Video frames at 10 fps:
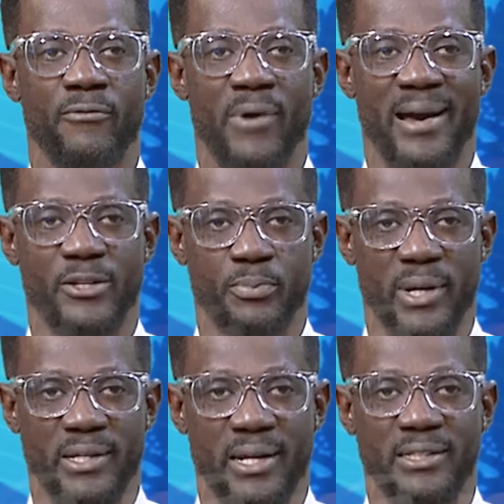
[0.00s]
Vice
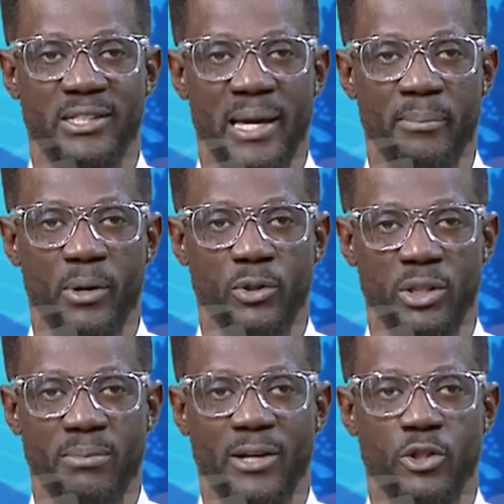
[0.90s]
President Yemi
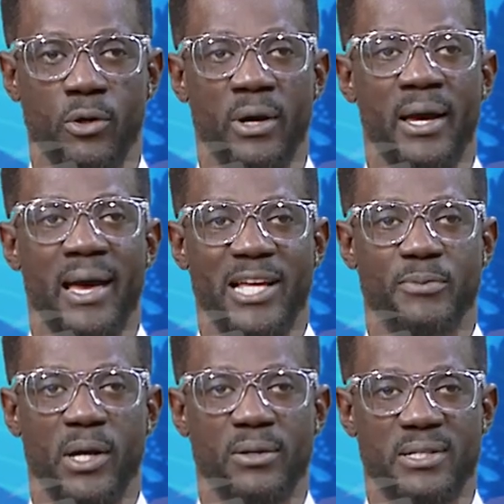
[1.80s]
Osinbajo
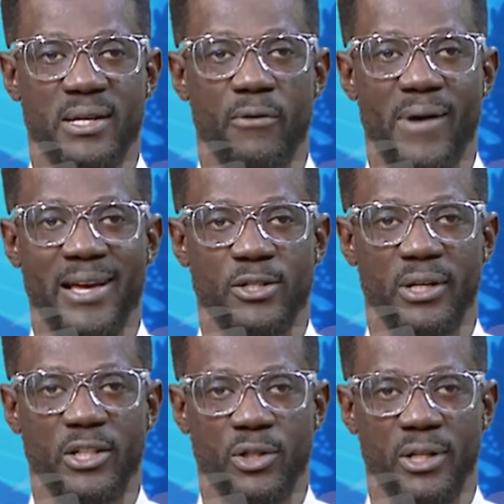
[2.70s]
has begun
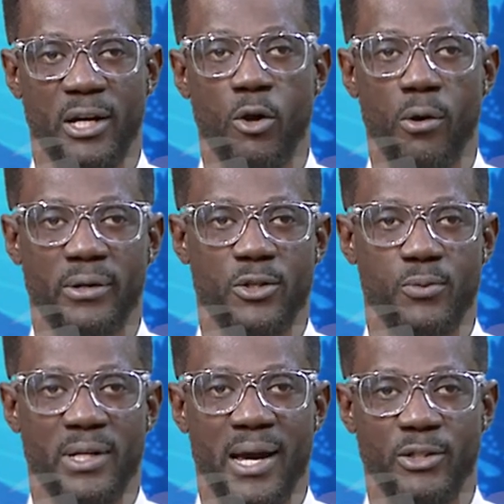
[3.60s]
self-isolation in
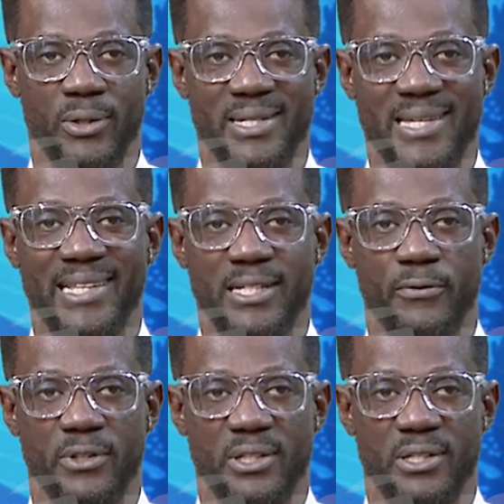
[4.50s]
accordance with Nigeria's Center
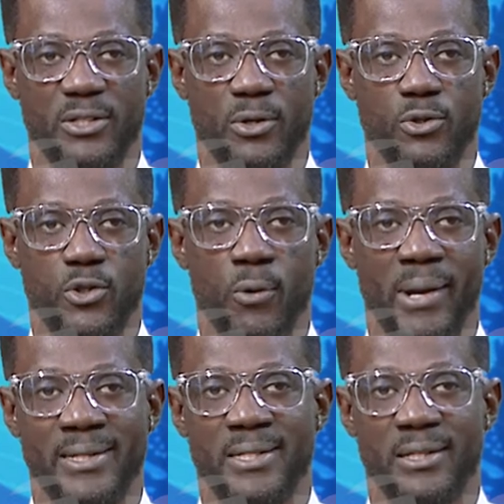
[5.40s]
for Disease Control
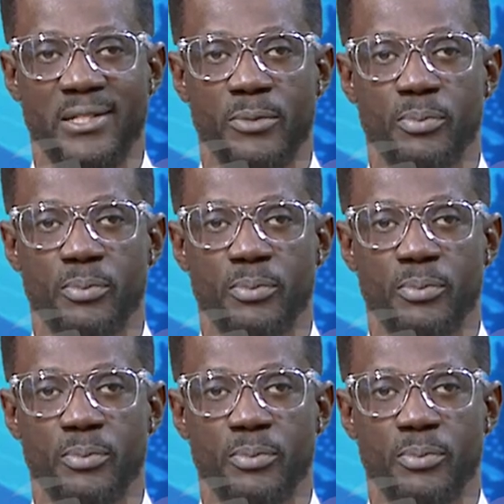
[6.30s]
NCDC